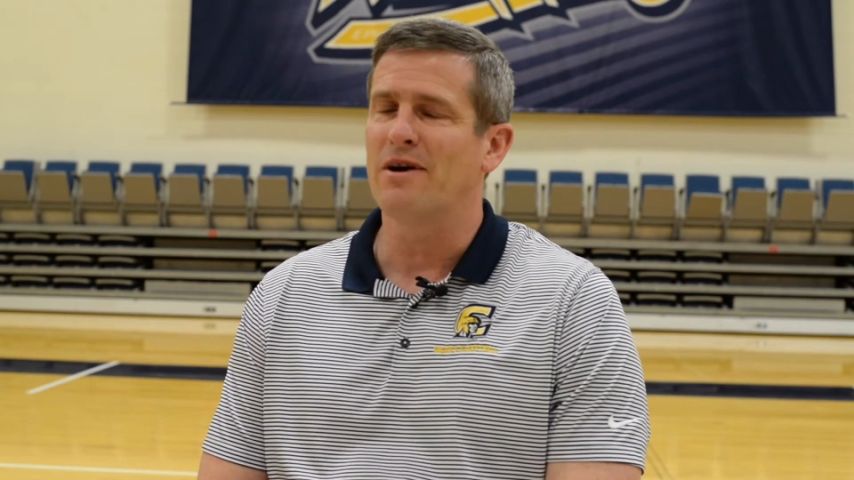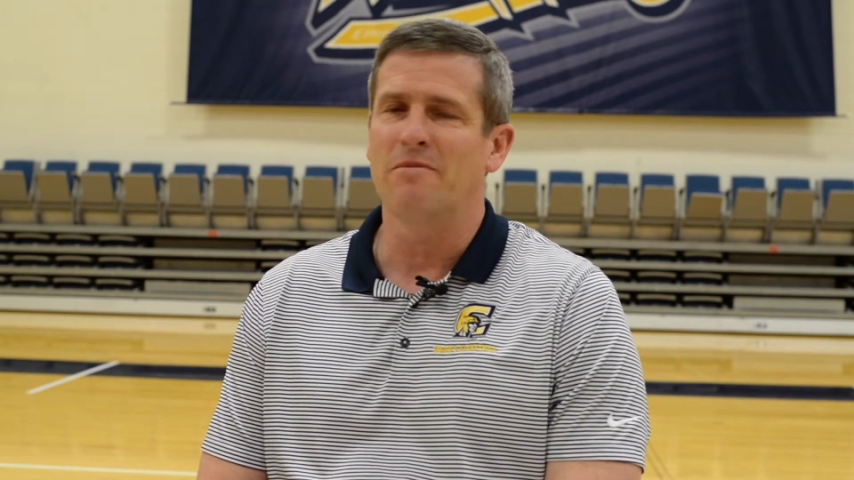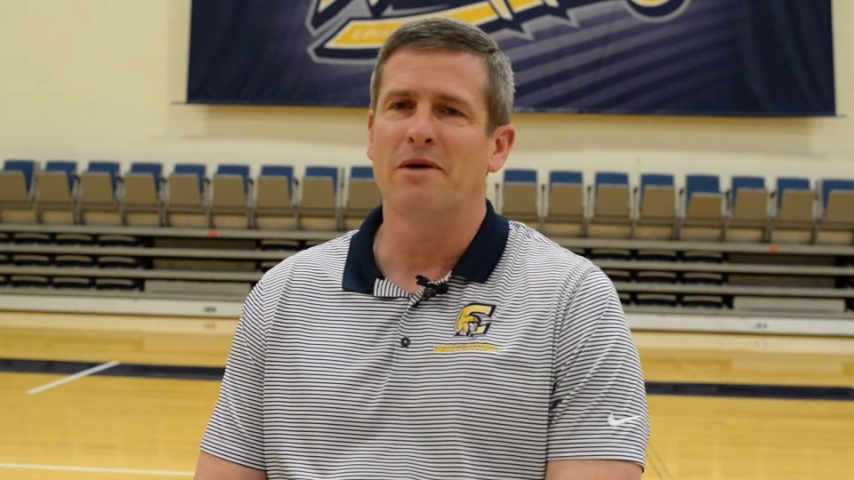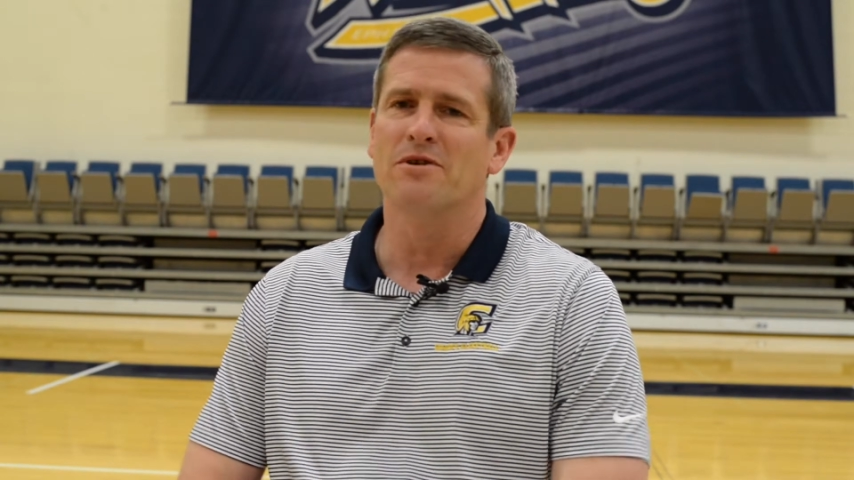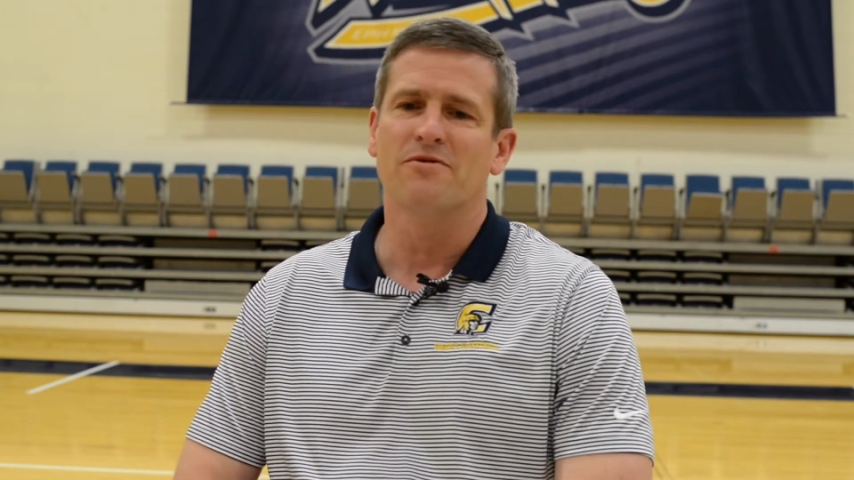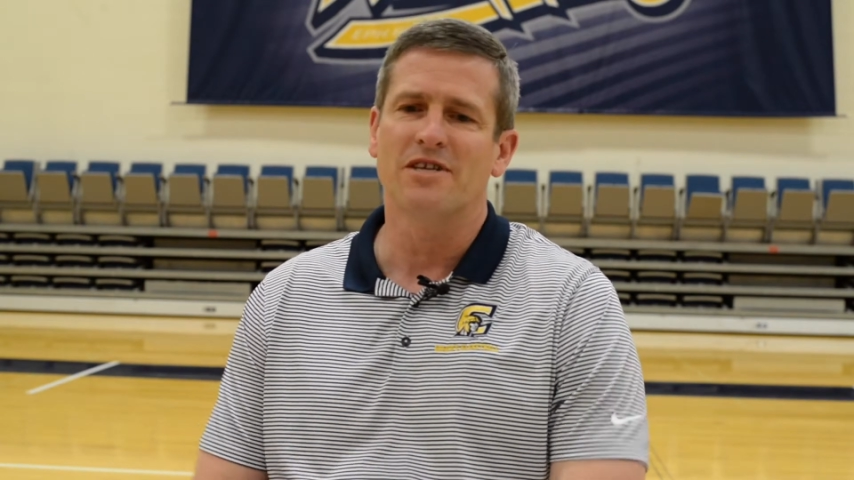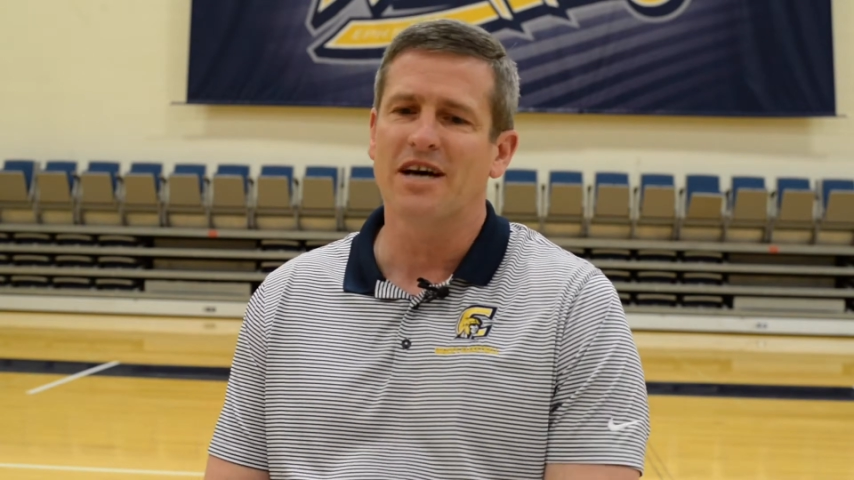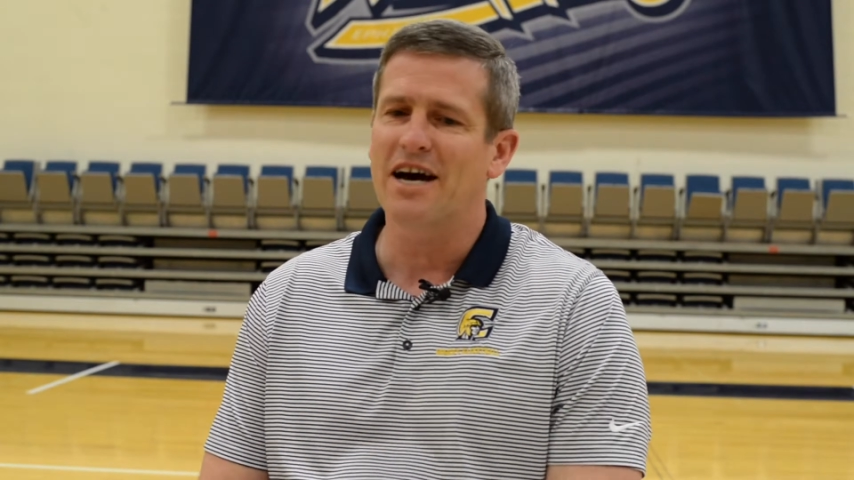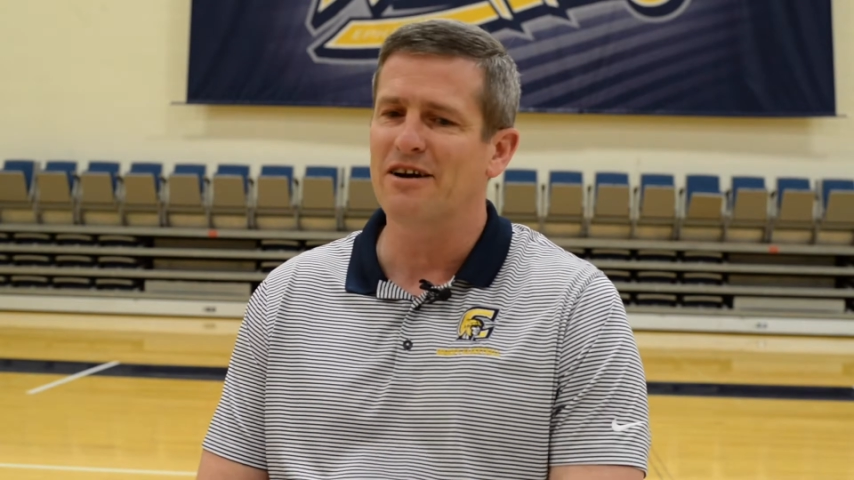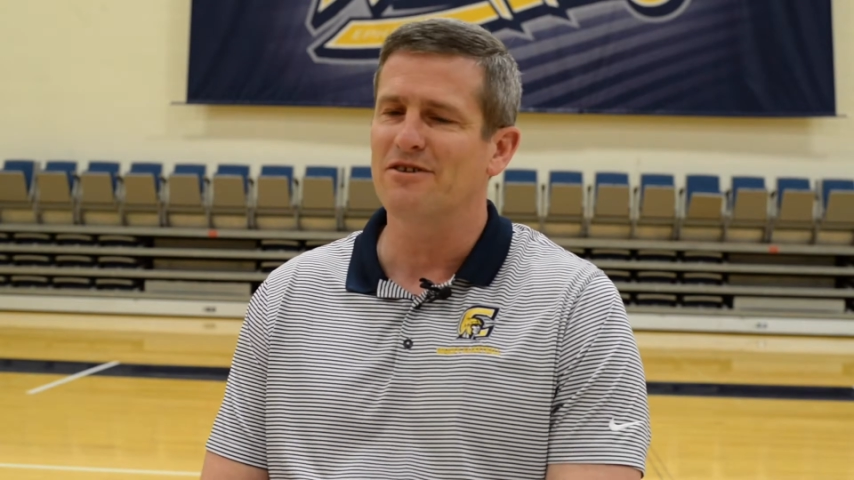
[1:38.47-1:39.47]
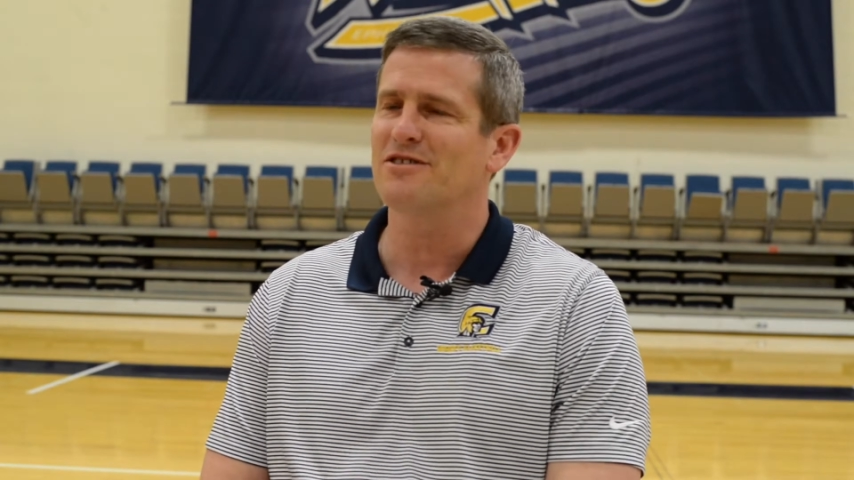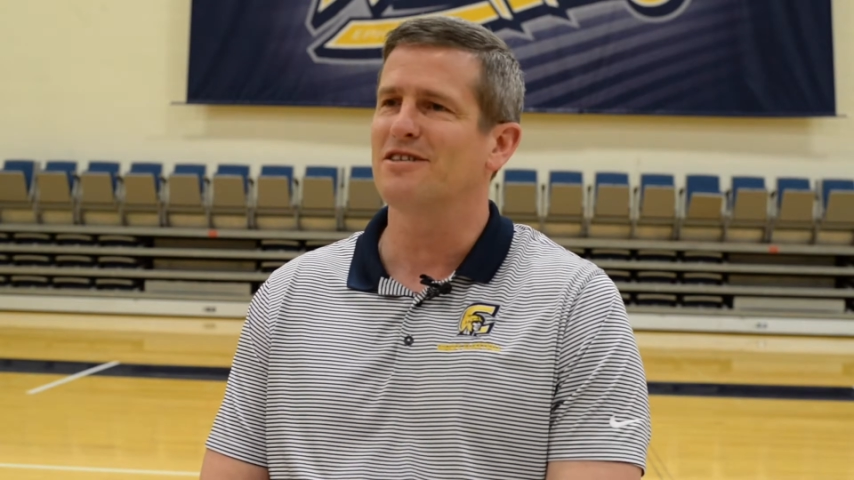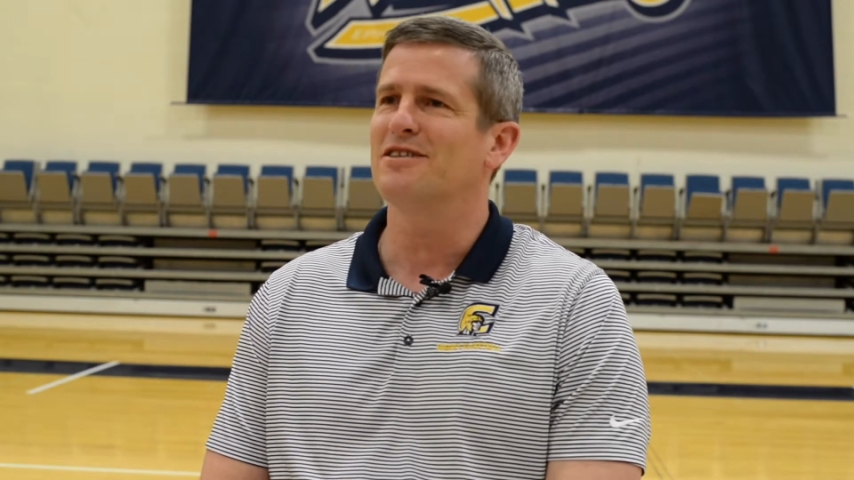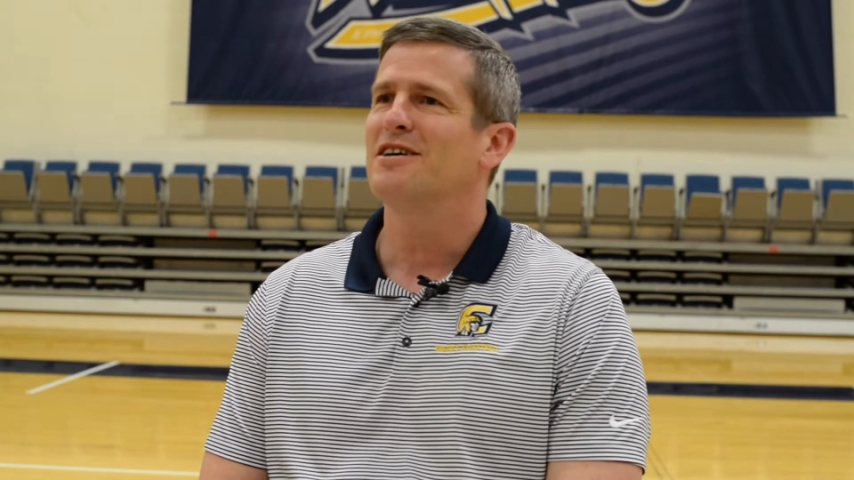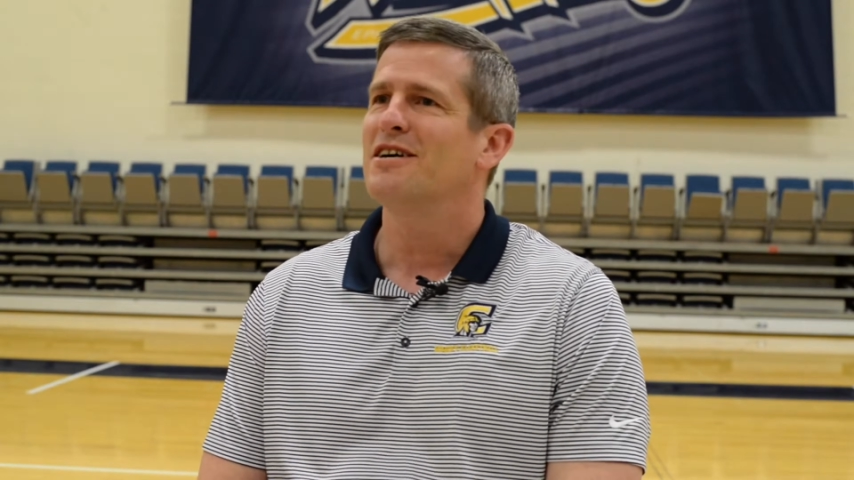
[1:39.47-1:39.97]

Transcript: I'm able to retire as a